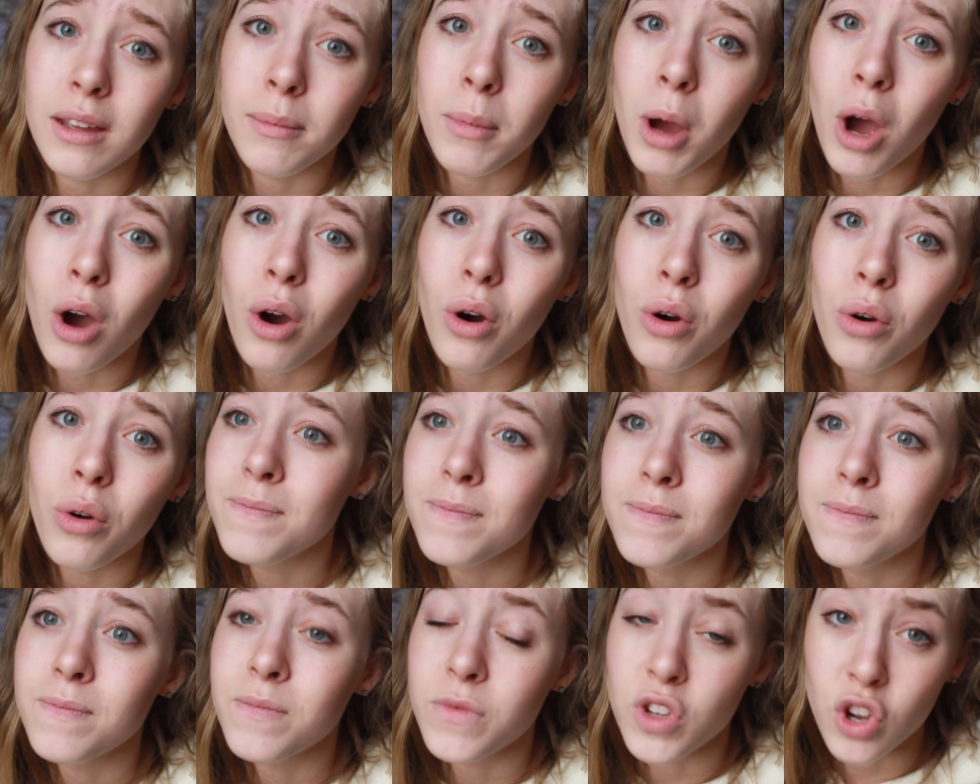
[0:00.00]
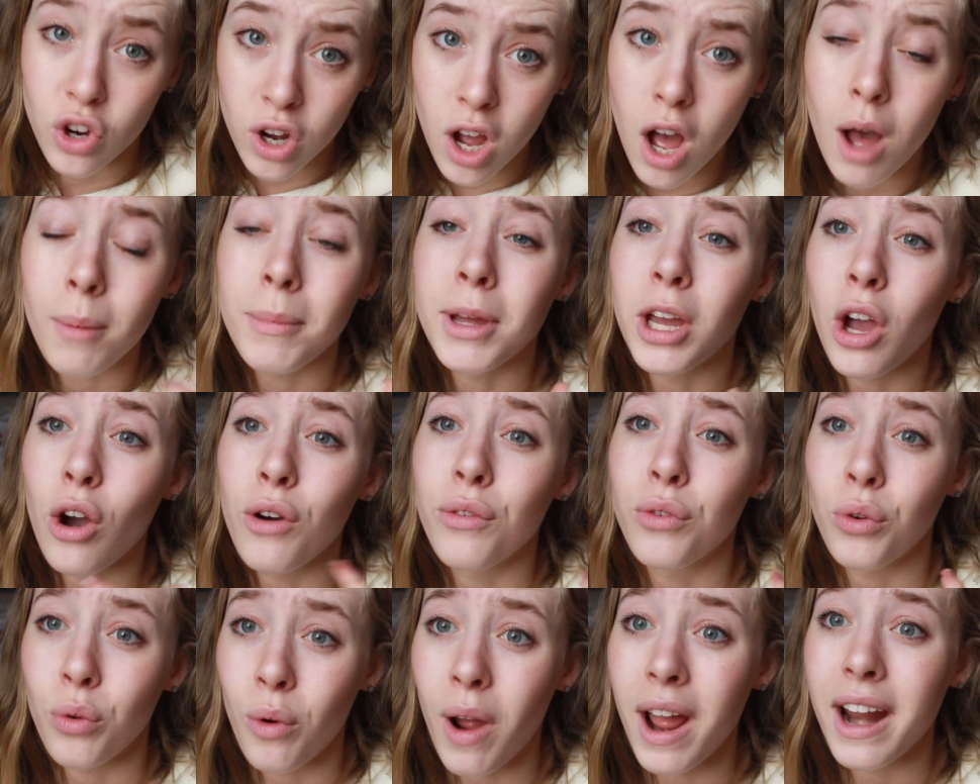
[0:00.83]
Nemo, you're coming
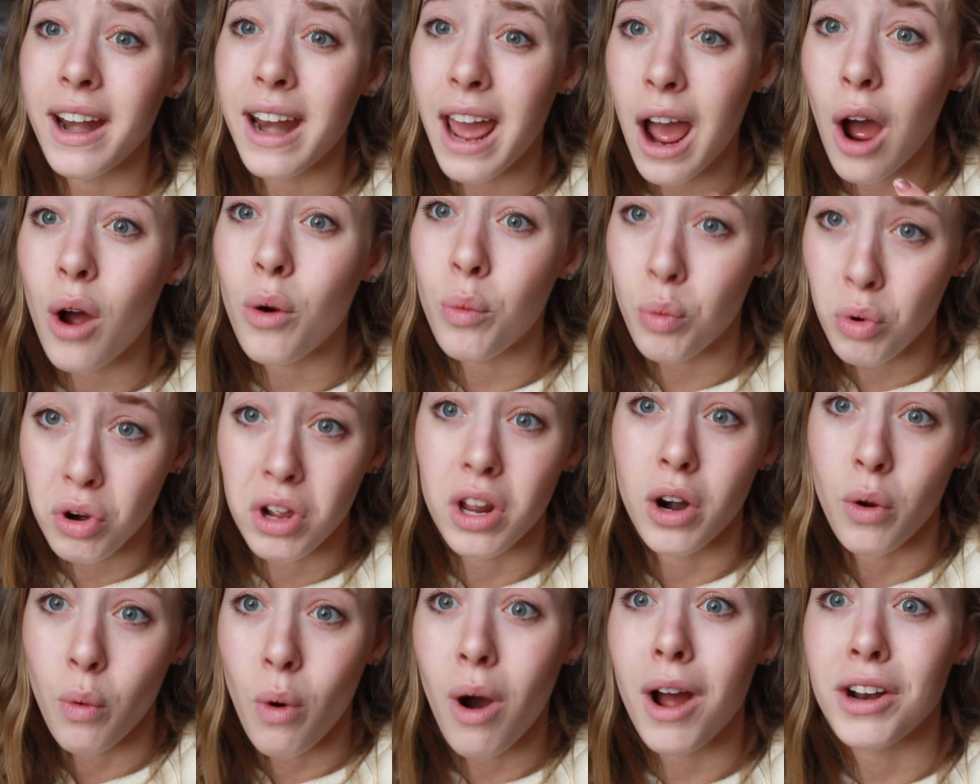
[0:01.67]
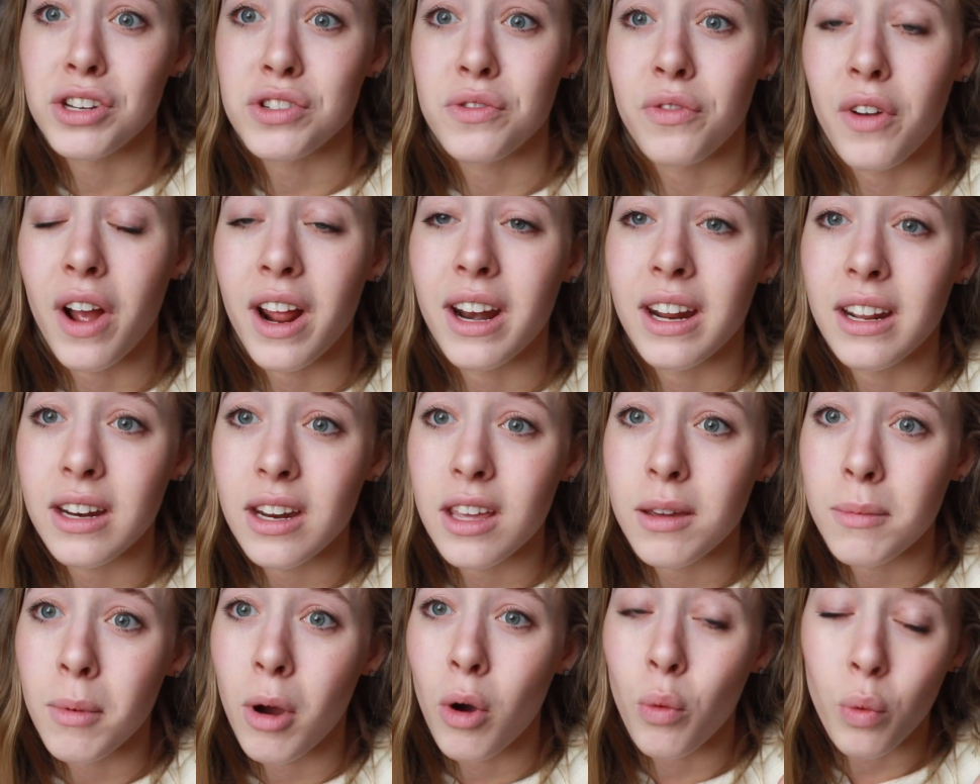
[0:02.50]
over right now and we're going to watch Finding
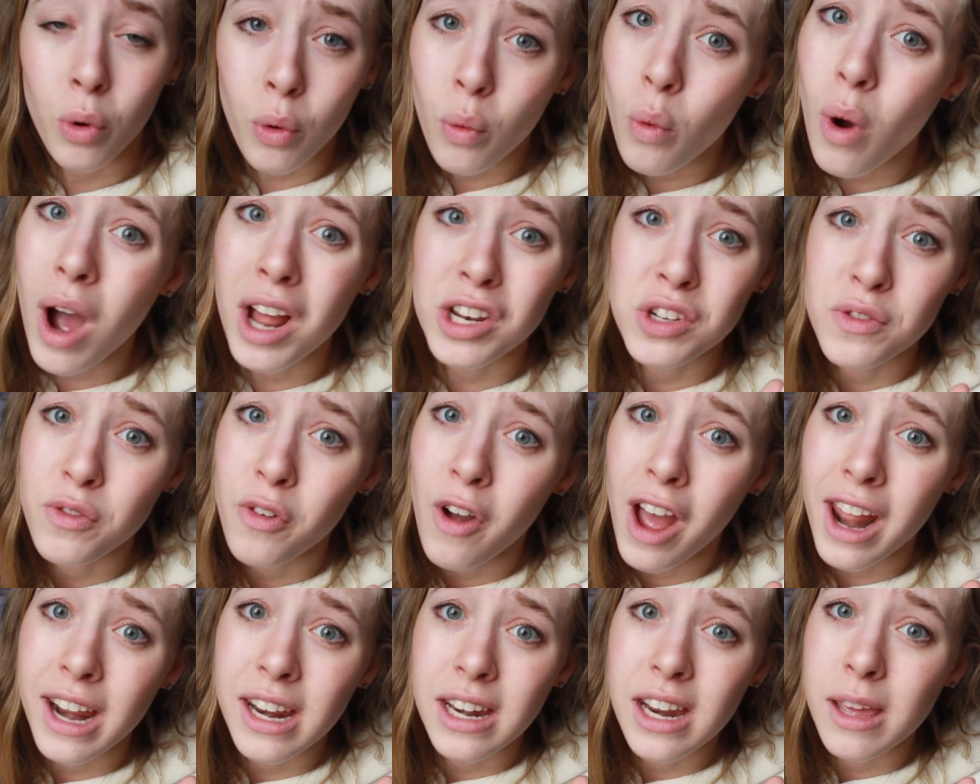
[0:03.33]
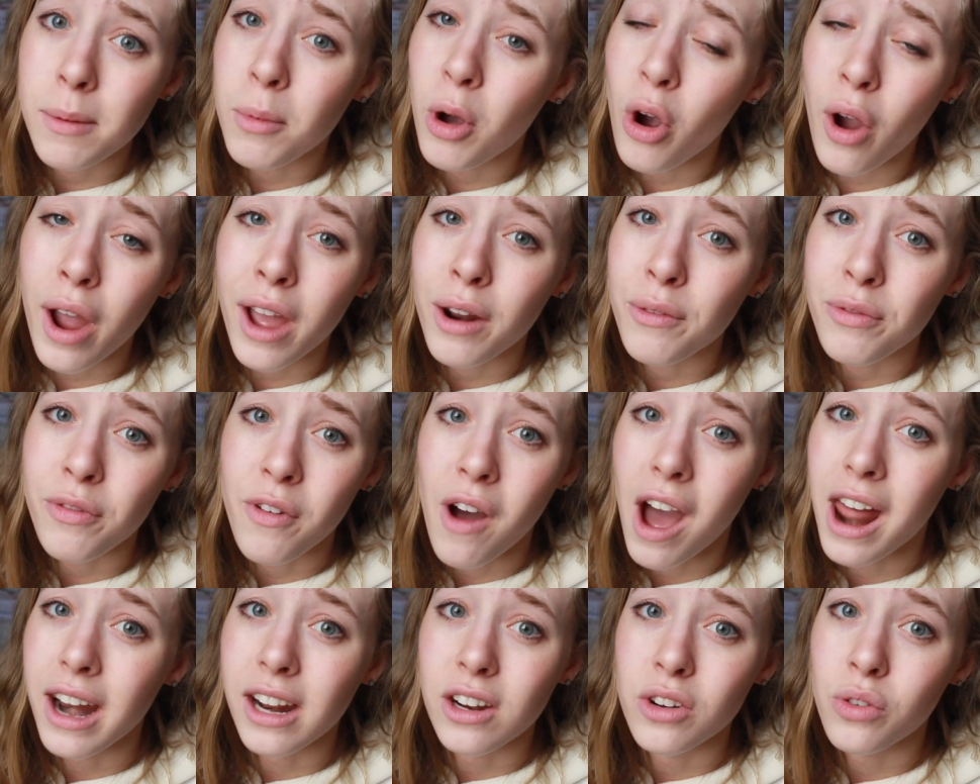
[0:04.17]
Nemo. We'll watch Finding Nemo and
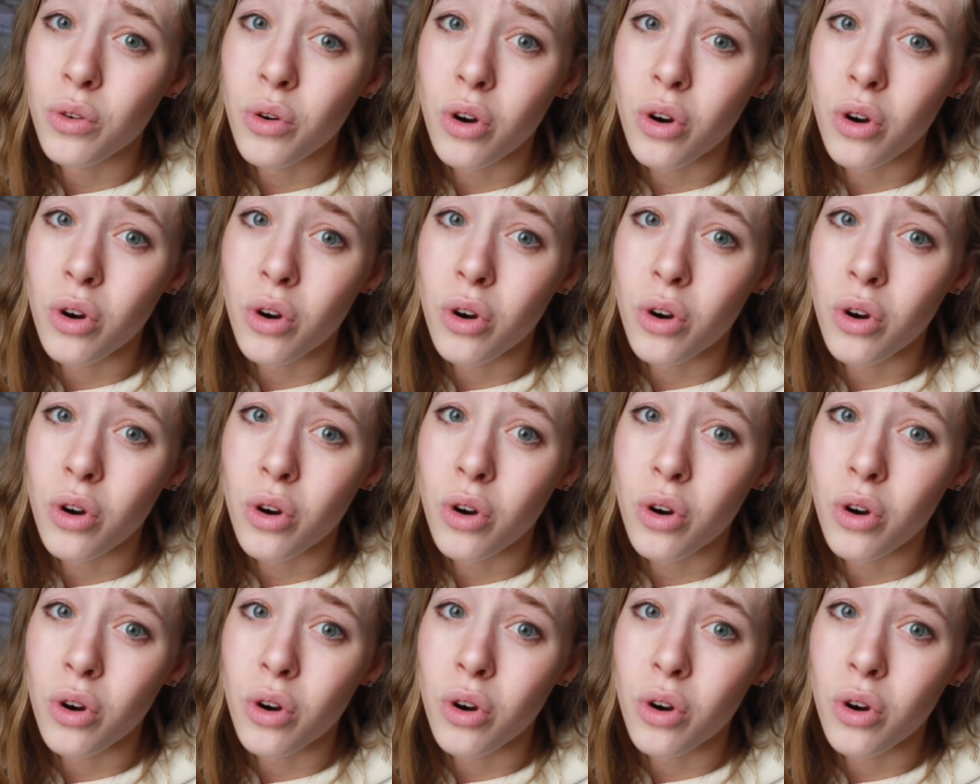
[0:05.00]
Finding